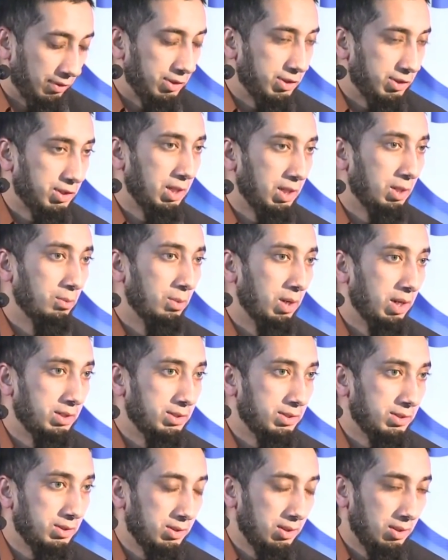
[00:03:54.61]
First thing
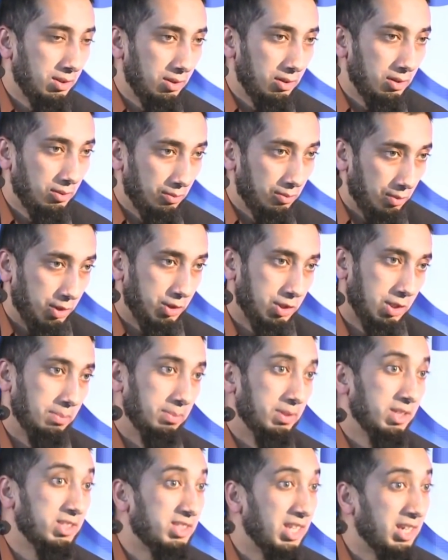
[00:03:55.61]
was
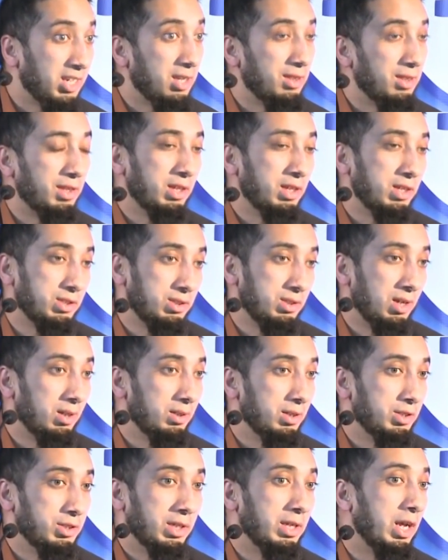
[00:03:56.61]
worship. The second thing is
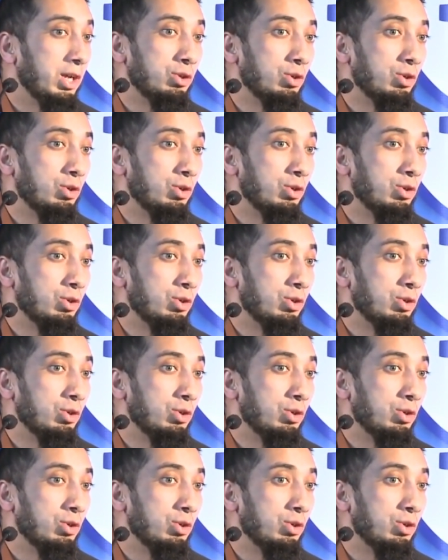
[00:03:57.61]
knowledge.